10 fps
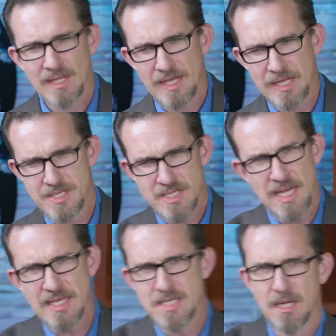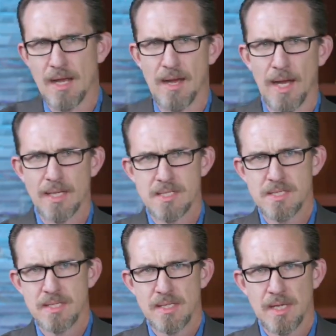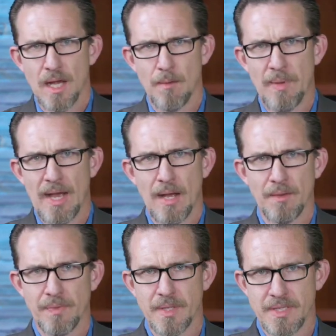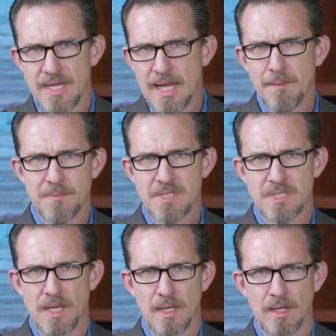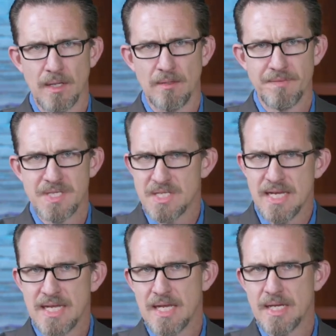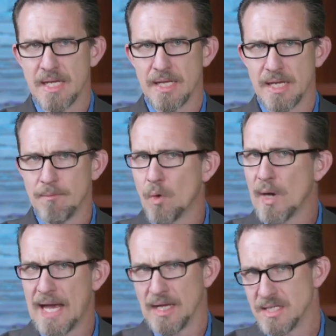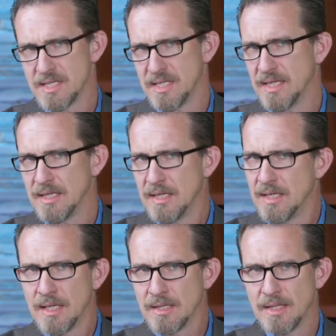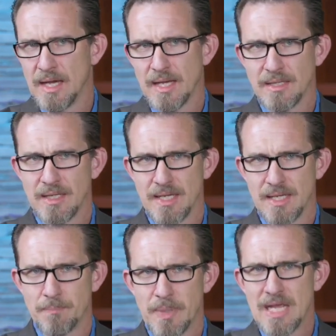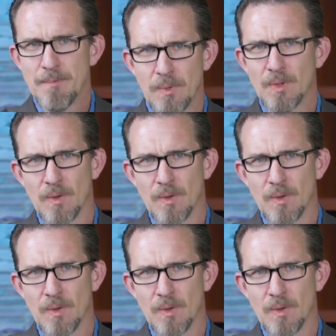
It says a lot about the depths of sin and immorality that the people